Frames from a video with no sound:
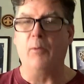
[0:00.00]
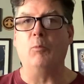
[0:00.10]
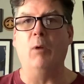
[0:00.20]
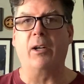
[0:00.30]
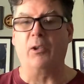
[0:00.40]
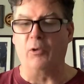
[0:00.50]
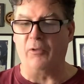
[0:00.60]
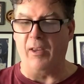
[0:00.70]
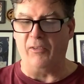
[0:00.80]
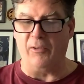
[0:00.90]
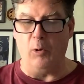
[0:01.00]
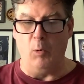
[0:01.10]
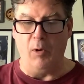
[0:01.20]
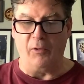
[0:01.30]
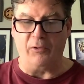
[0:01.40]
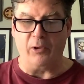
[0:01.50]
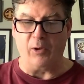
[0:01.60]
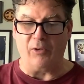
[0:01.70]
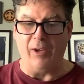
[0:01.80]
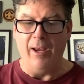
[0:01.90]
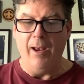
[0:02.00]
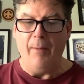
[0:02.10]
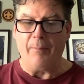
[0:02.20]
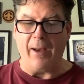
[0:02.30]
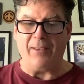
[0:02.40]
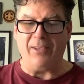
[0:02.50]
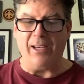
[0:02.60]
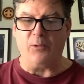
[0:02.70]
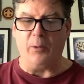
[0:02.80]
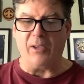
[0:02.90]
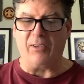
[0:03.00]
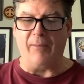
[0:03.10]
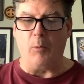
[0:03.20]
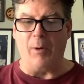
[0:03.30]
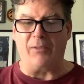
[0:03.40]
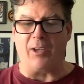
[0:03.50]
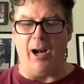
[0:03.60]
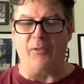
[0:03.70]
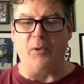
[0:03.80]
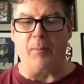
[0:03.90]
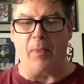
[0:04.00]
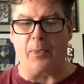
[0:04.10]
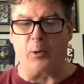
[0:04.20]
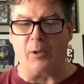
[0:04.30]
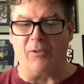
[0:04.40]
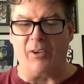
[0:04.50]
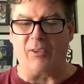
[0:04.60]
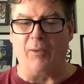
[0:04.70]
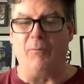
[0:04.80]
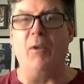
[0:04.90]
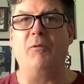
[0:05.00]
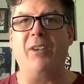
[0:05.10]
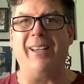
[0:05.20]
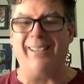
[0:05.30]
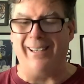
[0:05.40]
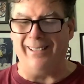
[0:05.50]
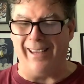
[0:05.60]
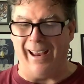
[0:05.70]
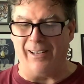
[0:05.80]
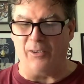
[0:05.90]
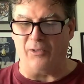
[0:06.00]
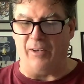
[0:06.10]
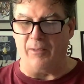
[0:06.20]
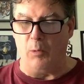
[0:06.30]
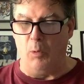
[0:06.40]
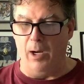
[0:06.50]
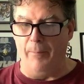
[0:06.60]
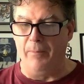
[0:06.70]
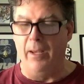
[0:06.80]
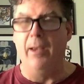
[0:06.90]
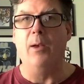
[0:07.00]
Rutgers, they still won the series. 19-27, Wisconsin beat 36-15, Indiana, 7-1.